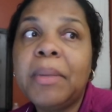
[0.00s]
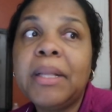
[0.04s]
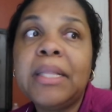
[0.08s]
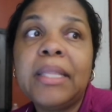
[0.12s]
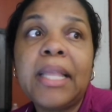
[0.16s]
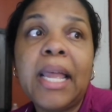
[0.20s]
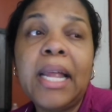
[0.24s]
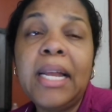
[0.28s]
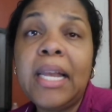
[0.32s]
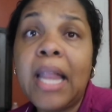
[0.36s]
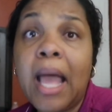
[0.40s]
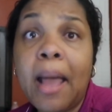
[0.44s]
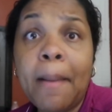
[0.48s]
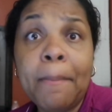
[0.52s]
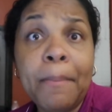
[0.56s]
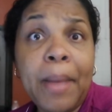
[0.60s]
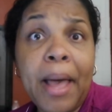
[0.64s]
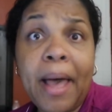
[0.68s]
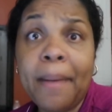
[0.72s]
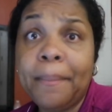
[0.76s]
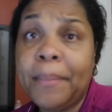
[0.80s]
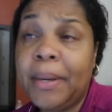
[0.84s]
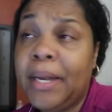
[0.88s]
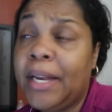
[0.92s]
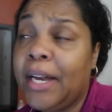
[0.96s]
but they not
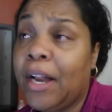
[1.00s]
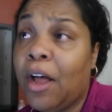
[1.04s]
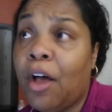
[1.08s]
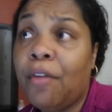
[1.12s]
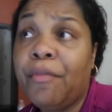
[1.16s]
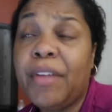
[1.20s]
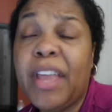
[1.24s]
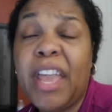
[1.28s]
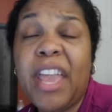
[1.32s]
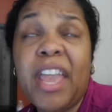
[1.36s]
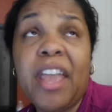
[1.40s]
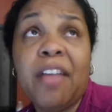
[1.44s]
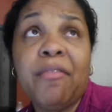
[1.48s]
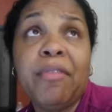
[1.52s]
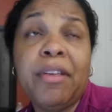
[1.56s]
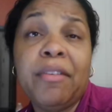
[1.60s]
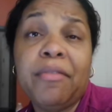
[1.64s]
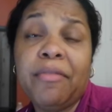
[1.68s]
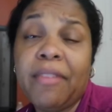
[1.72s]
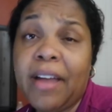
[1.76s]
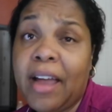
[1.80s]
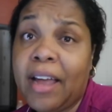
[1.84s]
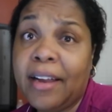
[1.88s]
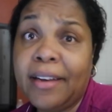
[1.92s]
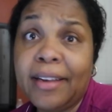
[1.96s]
popping it off every
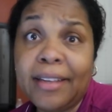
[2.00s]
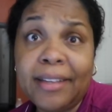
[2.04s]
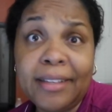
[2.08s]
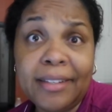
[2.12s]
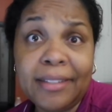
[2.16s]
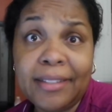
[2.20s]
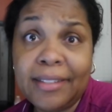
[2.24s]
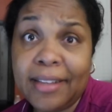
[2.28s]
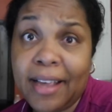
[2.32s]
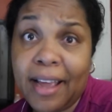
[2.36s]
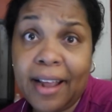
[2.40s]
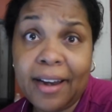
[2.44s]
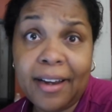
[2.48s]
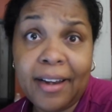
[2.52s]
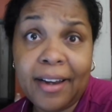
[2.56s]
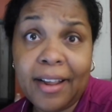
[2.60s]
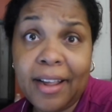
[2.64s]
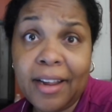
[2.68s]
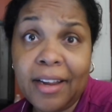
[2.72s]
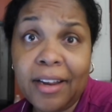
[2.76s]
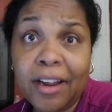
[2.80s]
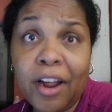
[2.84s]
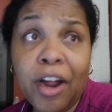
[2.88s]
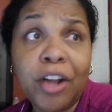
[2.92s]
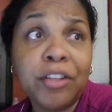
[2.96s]
Friday and
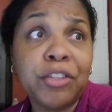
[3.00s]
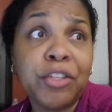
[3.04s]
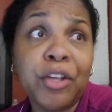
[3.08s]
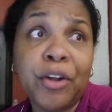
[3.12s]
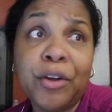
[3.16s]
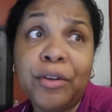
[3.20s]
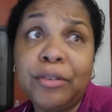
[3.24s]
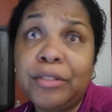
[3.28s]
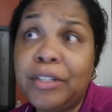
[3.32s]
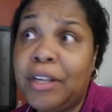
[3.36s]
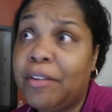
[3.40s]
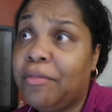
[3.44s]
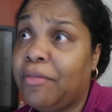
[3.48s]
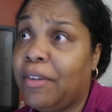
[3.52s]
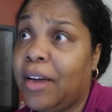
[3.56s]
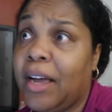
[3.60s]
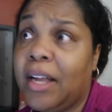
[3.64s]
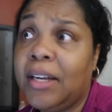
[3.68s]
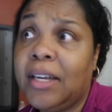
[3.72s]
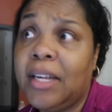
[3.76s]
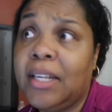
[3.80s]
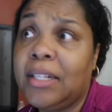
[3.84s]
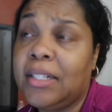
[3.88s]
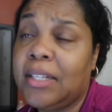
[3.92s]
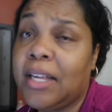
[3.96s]
Saturday, or Thursday,
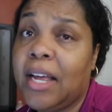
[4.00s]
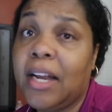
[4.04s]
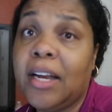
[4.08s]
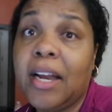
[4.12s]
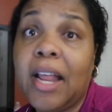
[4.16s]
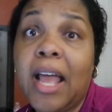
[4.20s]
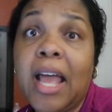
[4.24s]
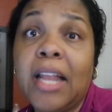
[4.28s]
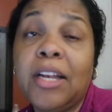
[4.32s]
Friday and Saturday.